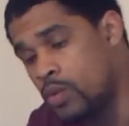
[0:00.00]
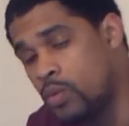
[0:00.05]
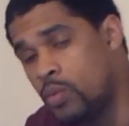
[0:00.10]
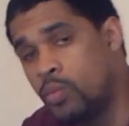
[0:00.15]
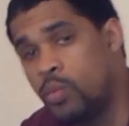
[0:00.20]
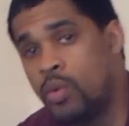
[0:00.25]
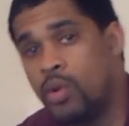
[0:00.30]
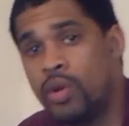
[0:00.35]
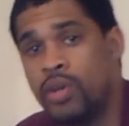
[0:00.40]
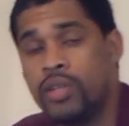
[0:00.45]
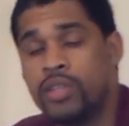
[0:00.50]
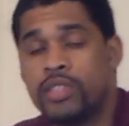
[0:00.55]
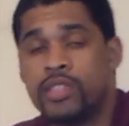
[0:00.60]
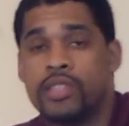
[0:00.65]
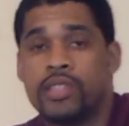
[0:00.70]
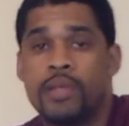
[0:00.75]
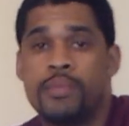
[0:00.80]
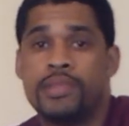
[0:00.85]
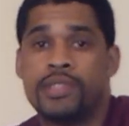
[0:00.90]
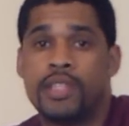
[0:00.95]
Water
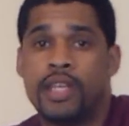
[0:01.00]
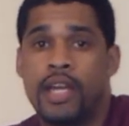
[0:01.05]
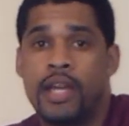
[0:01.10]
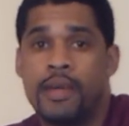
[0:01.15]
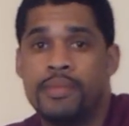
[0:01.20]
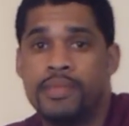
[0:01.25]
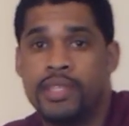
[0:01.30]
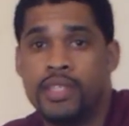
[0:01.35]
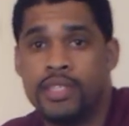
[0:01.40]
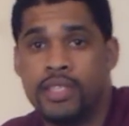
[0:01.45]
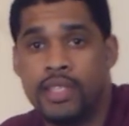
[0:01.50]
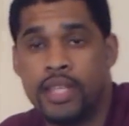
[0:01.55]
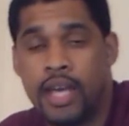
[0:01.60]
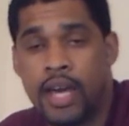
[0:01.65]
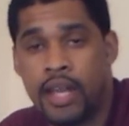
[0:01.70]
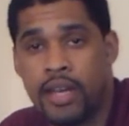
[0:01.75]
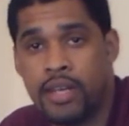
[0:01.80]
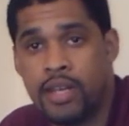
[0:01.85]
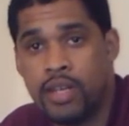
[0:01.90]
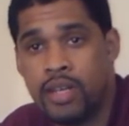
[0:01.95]
sometimes is
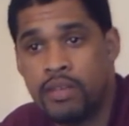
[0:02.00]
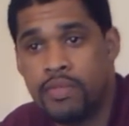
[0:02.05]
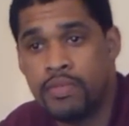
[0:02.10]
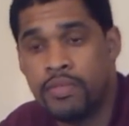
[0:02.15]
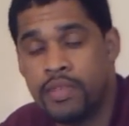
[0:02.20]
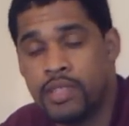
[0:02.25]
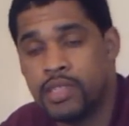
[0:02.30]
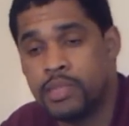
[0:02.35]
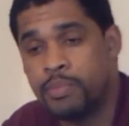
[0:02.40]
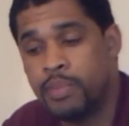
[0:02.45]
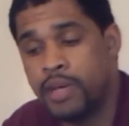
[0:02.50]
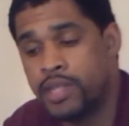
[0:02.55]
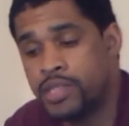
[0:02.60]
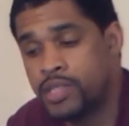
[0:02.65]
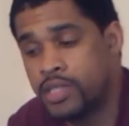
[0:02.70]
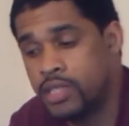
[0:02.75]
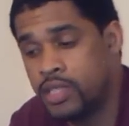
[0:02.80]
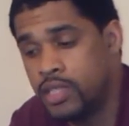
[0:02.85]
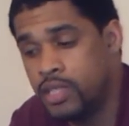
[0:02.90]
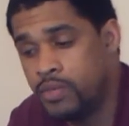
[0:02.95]
not enough,
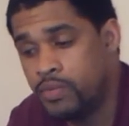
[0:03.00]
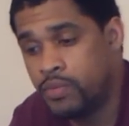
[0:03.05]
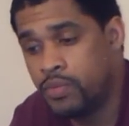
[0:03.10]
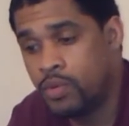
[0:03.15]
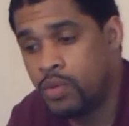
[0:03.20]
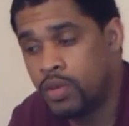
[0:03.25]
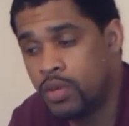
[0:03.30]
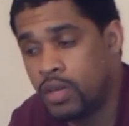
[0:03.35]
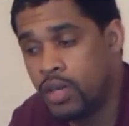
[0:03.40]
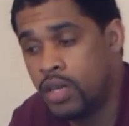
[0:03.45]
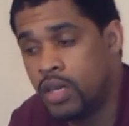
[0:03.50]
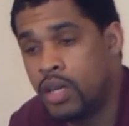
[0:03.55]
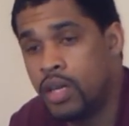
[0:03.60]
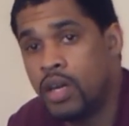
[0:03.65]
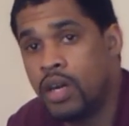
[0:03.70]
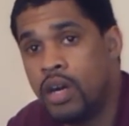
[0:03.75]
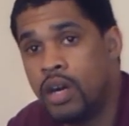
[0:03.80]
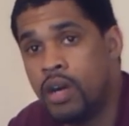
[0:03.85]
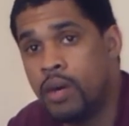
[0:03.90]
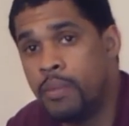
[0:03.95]
especially for
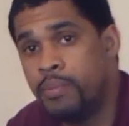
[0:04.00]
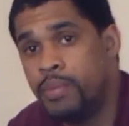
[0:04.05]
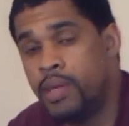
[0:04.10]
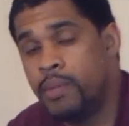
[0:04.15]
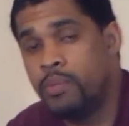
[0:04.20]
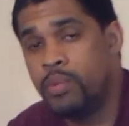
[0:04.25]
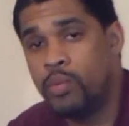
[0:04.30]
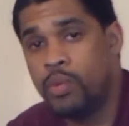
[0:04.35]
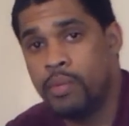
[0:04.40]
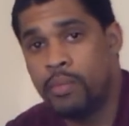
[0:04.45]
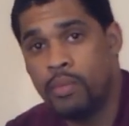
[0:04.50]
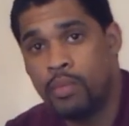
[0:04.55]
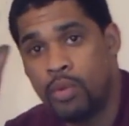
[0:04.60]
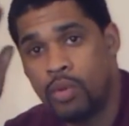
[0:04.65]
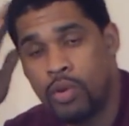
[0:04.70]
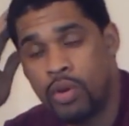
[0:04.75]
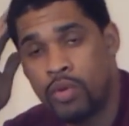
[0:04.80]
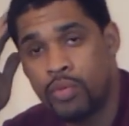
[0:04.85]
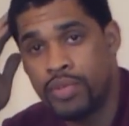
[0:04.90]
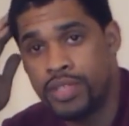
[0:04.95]
people with
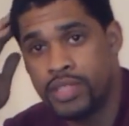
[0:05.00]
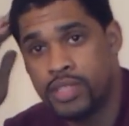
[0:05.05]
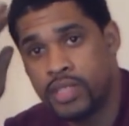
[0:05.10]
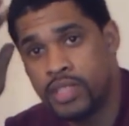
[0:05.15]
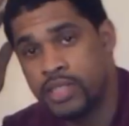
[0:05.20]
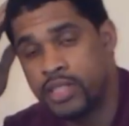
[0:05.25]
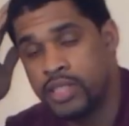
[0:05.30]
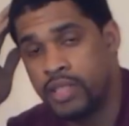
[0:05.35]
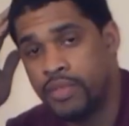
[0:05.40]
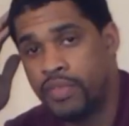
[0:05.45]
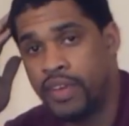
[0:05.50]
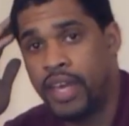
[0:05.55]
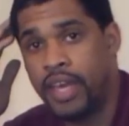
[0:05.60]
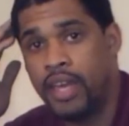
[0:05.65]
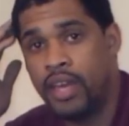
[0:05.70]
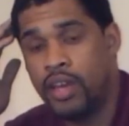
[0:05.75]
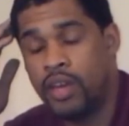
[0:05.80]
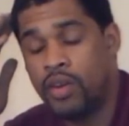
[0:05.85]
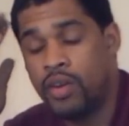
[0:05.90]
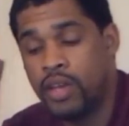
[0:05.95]
more resistive
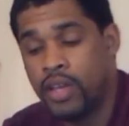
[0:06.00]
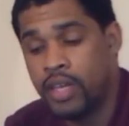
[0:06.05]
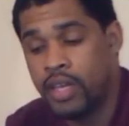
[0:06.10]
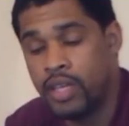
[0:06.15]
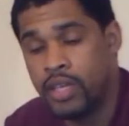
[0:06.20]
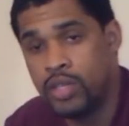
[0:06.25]
hair.